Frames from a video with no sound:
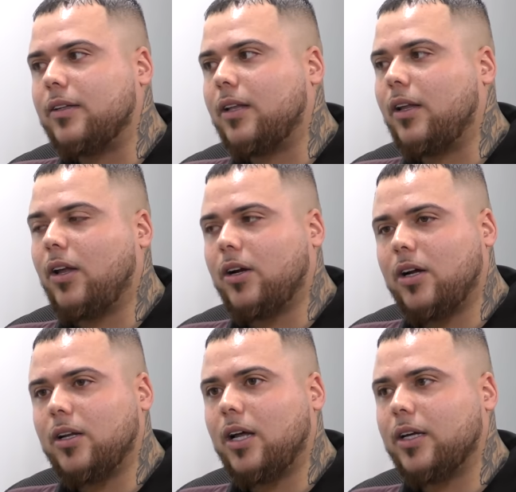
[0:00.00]
that like
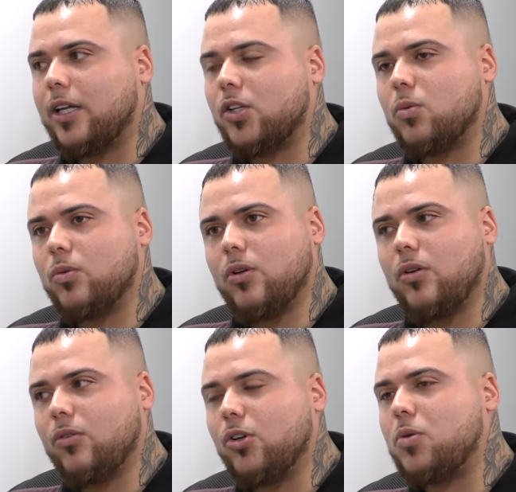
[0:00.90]
kind of like gets
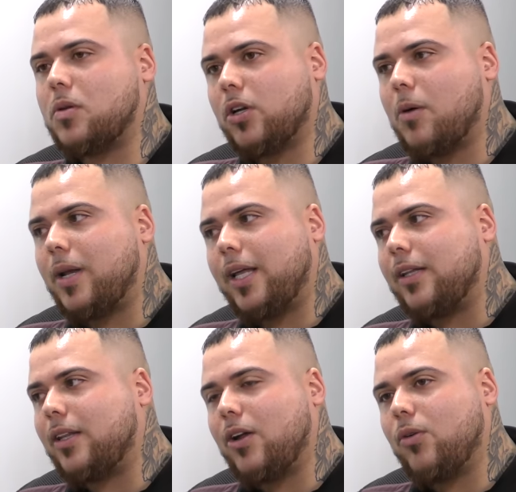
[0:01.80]
not, not sweat on the cup, but they
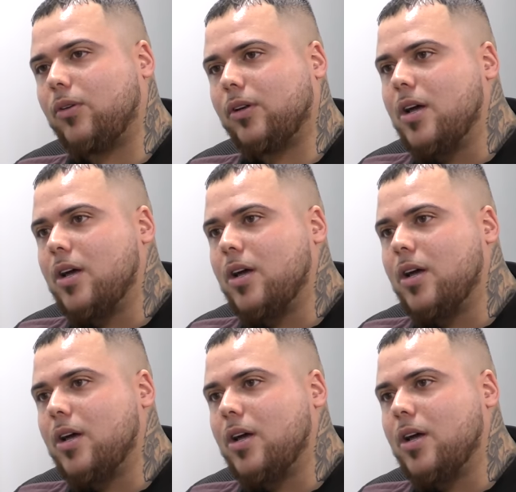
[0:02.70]
get they don't